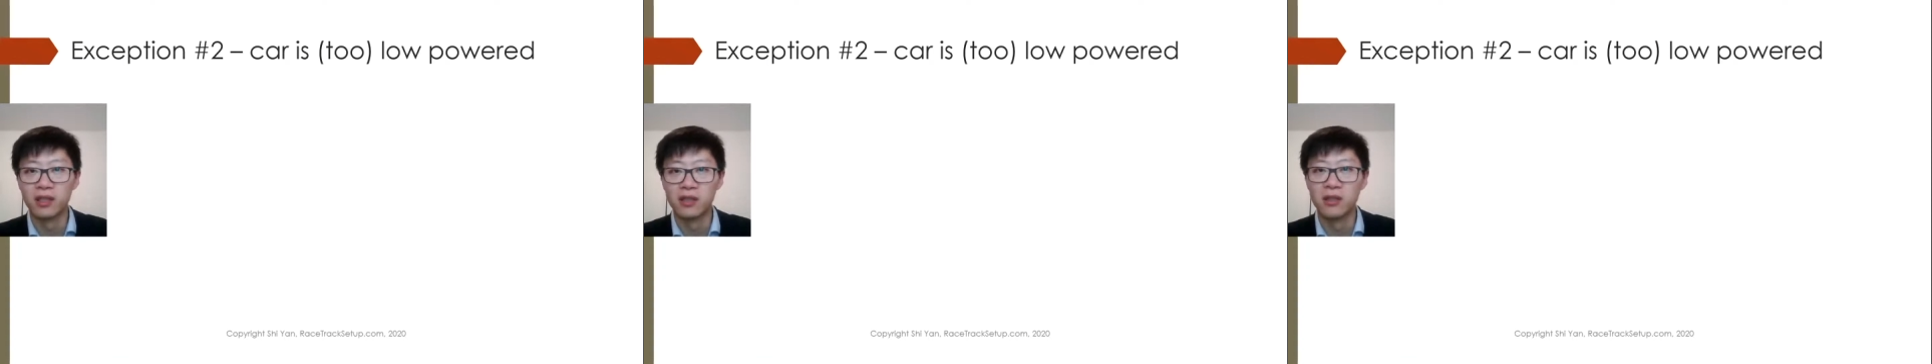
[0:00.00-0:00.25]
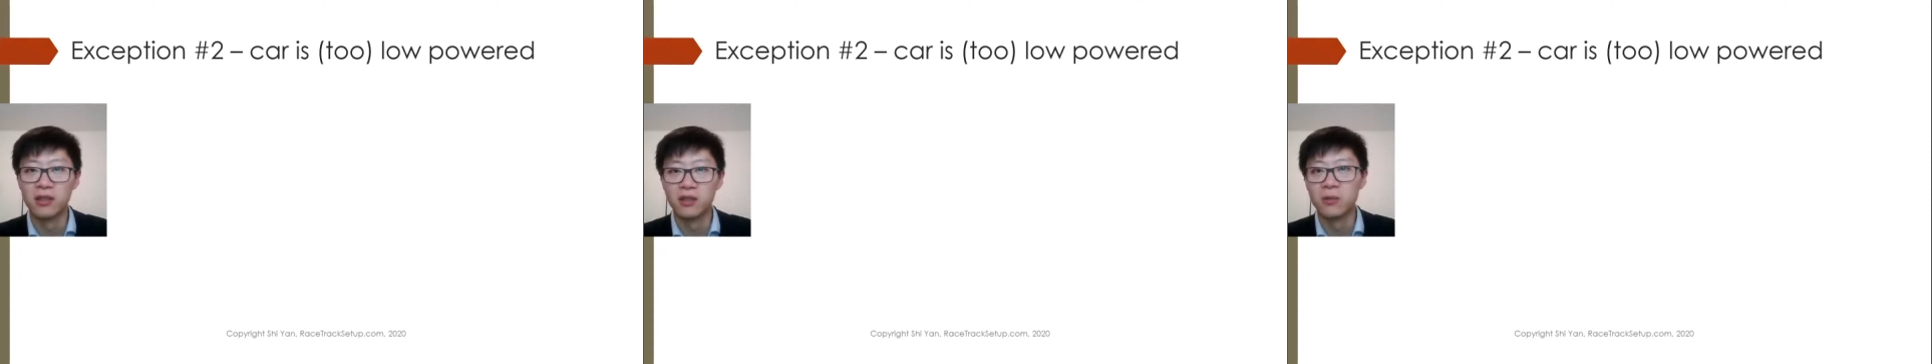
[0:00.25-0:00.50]

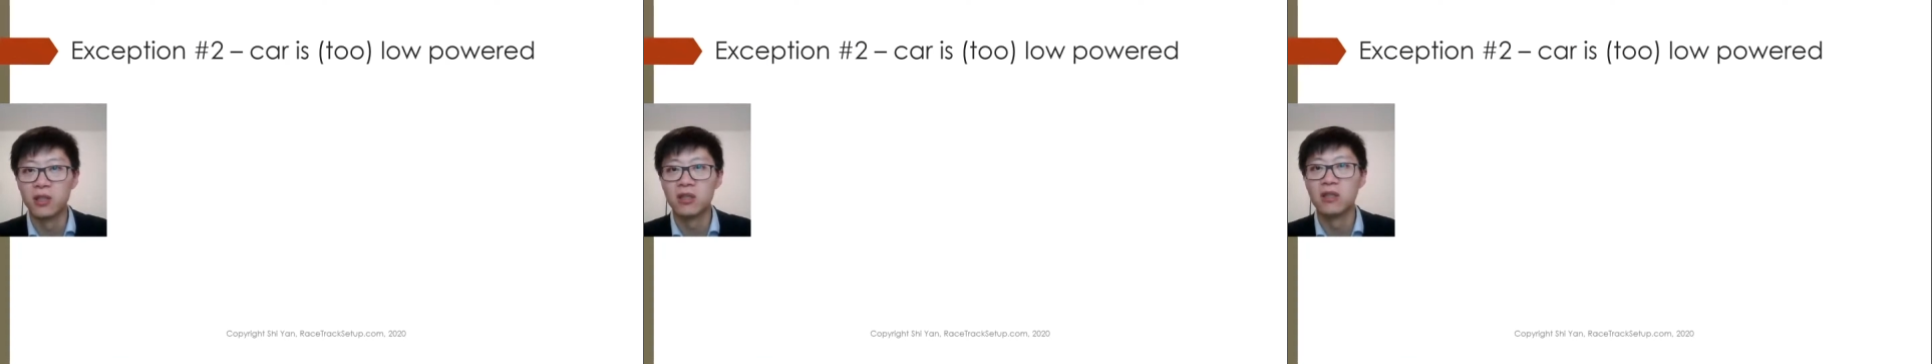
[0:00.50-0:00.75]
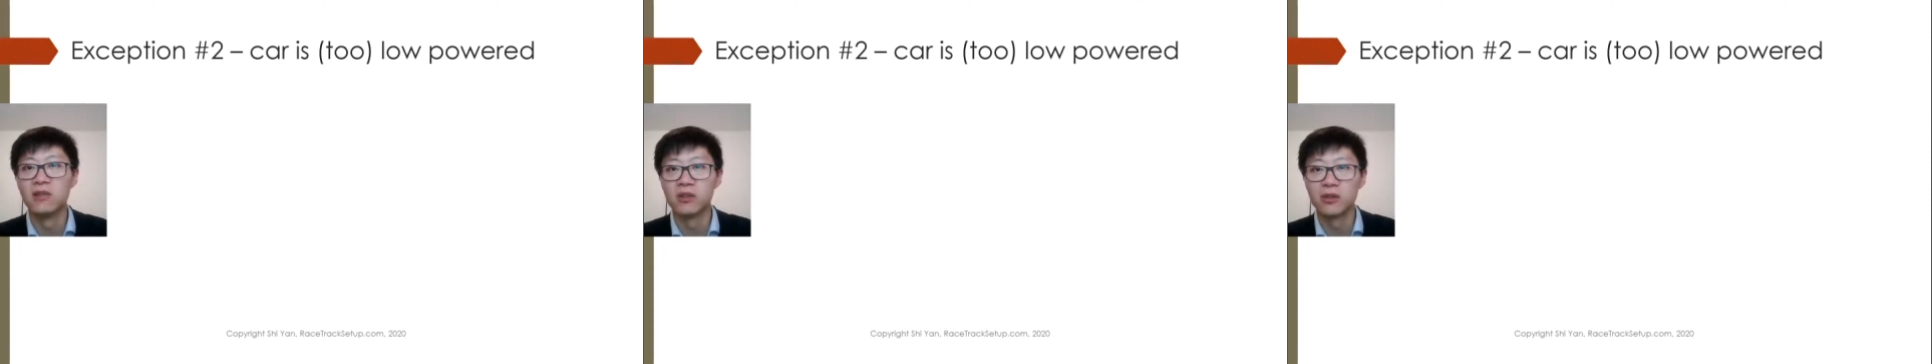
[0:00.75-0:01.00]
and
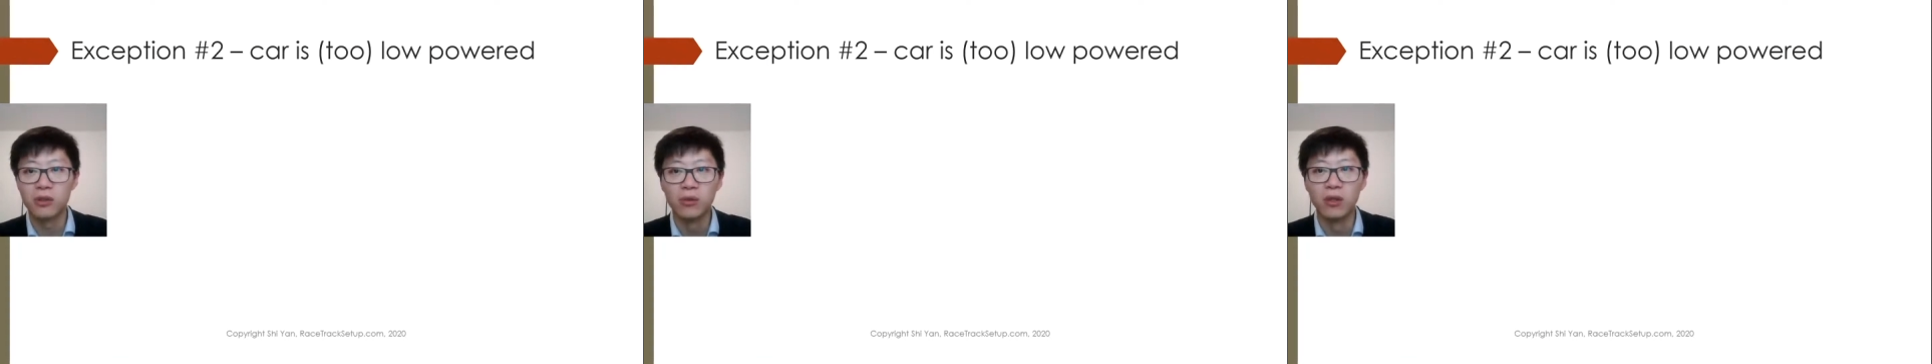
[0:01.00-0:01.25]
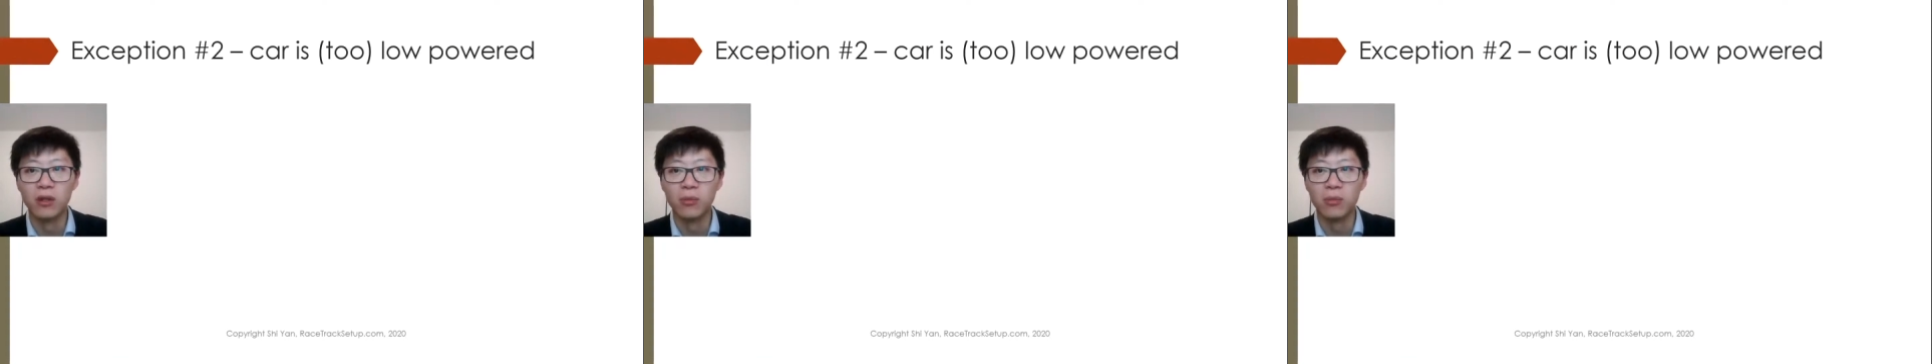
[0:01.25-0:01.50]
especially if it's too
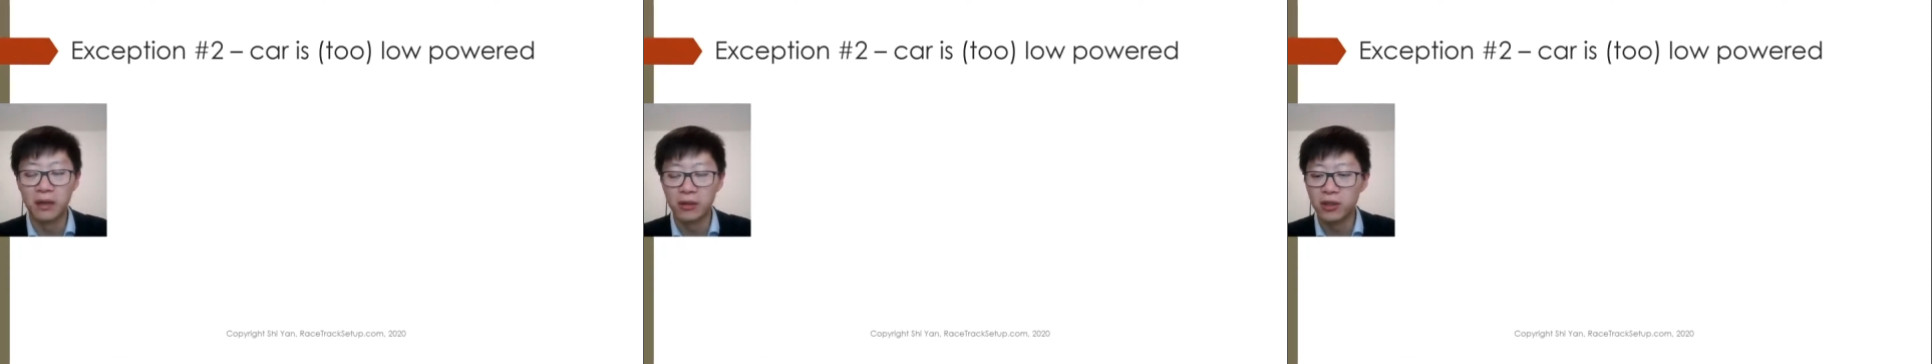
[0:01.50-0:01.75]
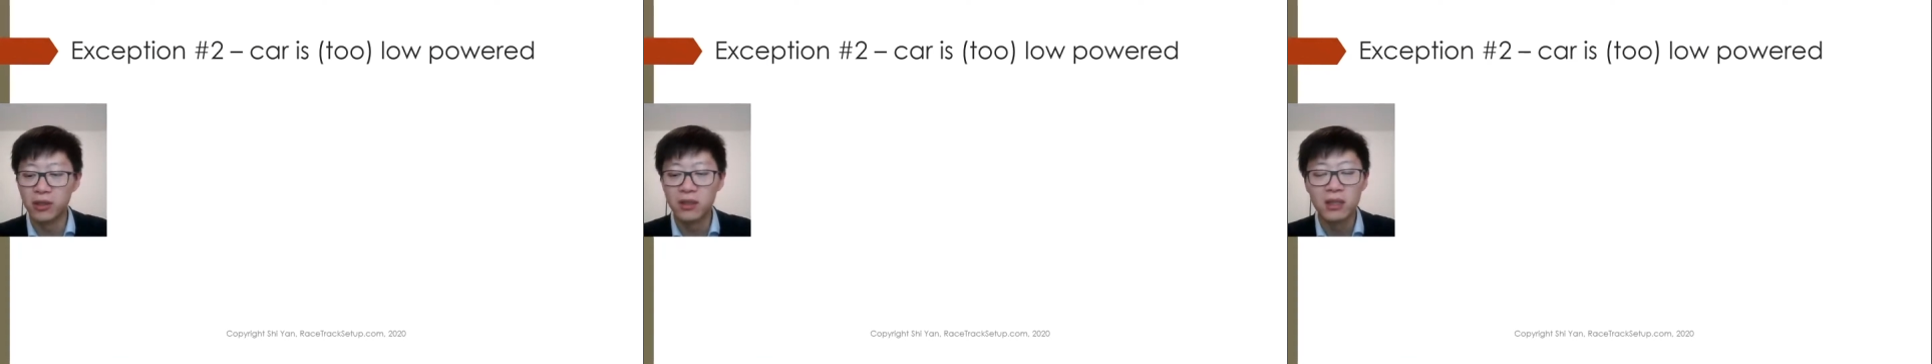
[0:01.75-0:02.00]
low powered,